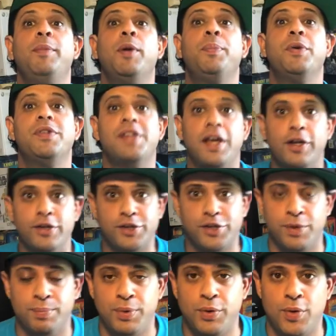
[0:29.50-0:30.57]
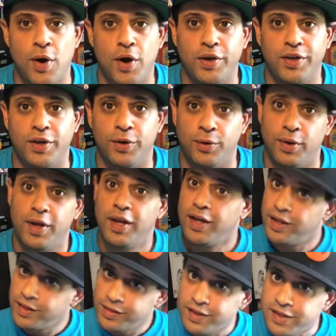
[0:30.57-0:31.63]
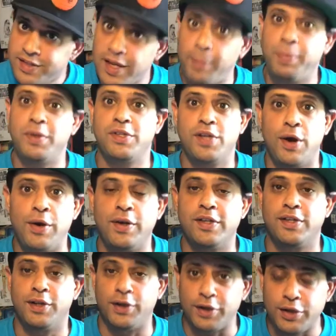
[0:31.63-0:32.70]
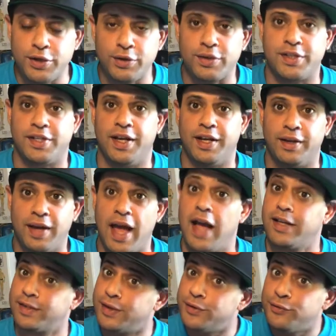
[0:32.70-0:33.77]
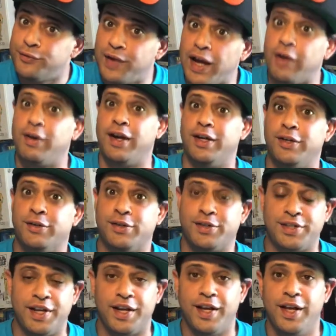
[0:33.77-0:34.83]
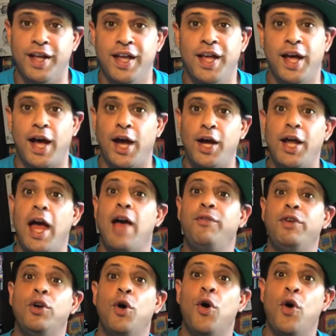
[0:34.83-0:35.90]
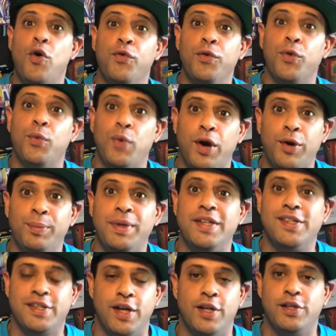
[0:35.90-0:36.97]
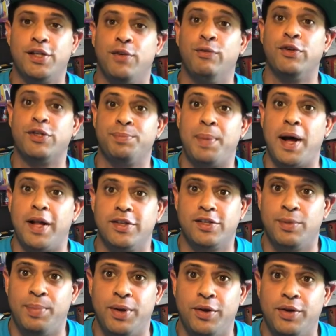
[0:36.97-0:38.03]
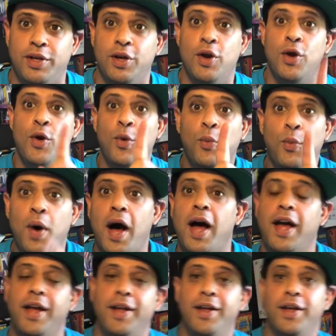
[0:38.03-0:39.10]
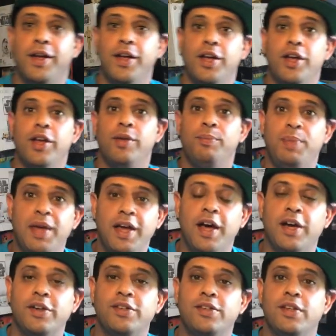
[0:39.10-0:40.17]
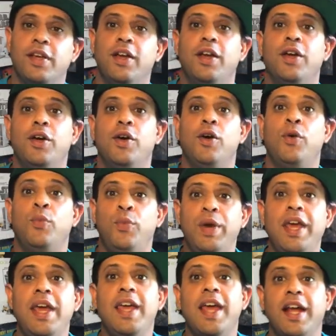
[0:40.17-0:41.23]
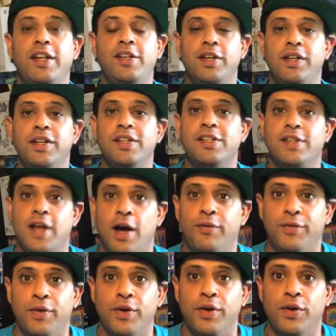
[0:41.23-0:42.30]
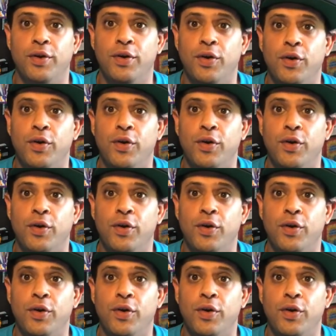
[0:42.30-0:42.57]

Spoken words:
Presenter Shabu, are you? This episode is a little interesting. Actually, it's very interesting. I have an overwhelming sense of responsibility. Why? Because we get to discover